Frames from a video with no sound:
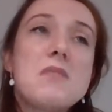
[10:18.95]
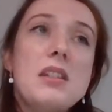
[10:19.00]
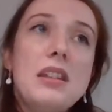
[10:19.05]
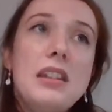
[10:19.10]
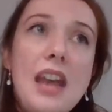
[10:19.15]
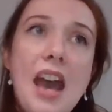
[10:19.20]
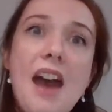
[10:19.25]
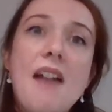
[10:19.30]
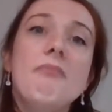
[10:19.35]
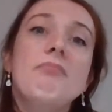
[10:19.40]

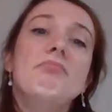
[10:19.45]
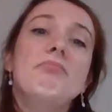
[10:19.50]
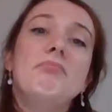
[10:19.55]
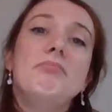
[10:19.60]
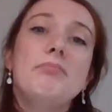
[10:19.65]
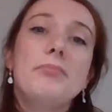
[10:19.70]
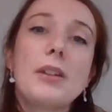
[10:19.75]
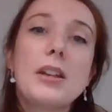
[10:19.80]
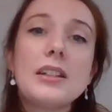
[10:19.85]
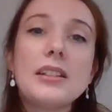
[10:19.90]
Yeah,
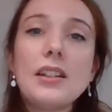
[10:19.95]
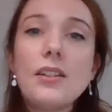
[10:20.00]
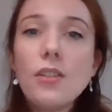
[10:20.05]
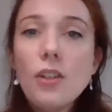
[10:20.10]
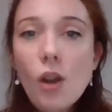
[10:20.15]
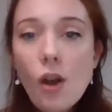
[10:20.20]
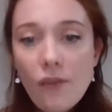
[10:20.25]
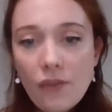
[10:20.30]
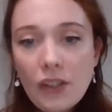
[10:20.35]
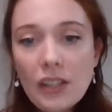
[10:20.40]
because there are a
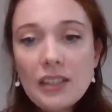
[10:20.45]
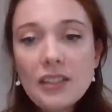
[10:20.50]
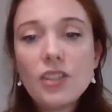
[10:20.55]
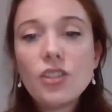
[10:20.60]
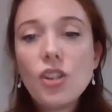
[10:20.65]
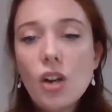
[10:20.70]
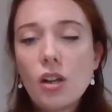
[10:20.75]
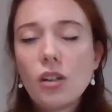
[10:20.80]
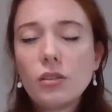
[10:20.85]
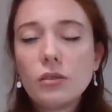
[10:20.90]
lot of things to
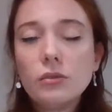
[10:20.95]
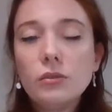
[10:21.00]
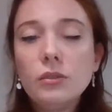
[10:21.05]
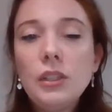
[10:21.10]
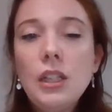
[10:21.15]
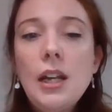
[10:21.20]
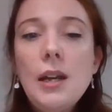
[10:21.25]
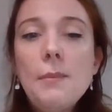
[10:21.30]
juggle.